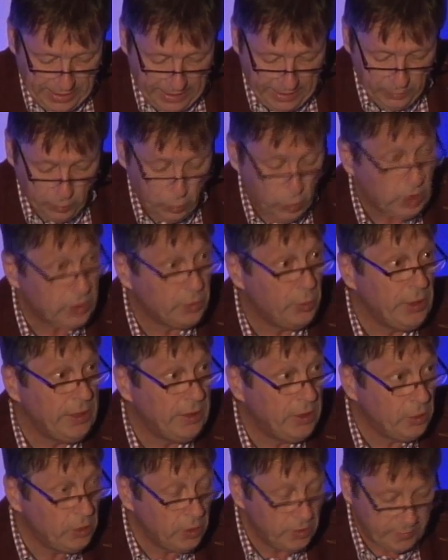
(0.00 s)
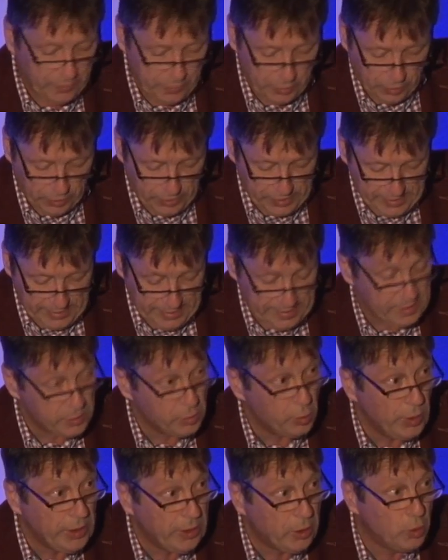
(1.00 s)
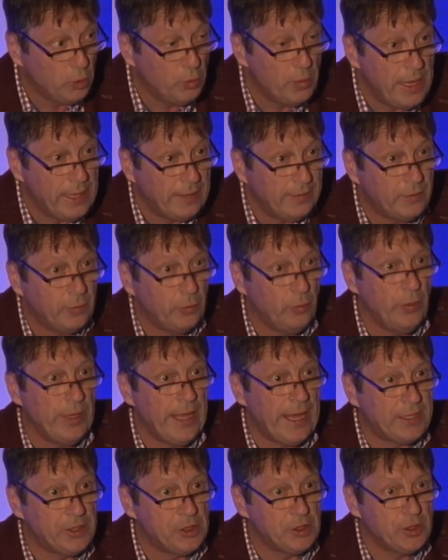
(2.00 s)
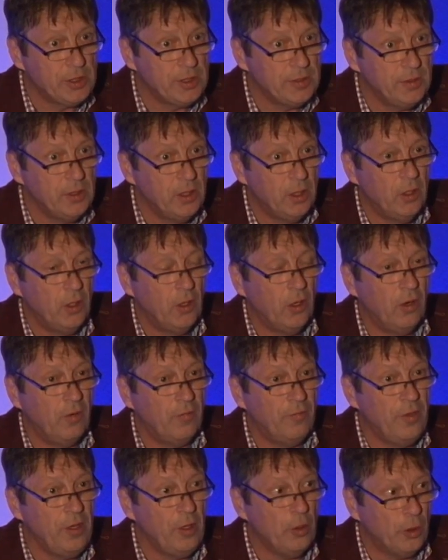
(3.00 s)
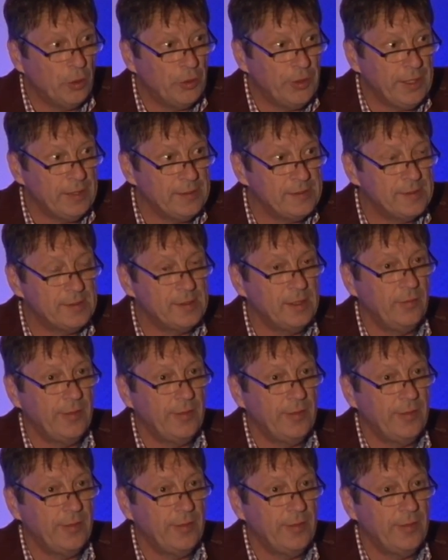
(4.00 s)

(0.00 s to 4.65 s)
And what we do, of course, is we comment reaction of the audience, so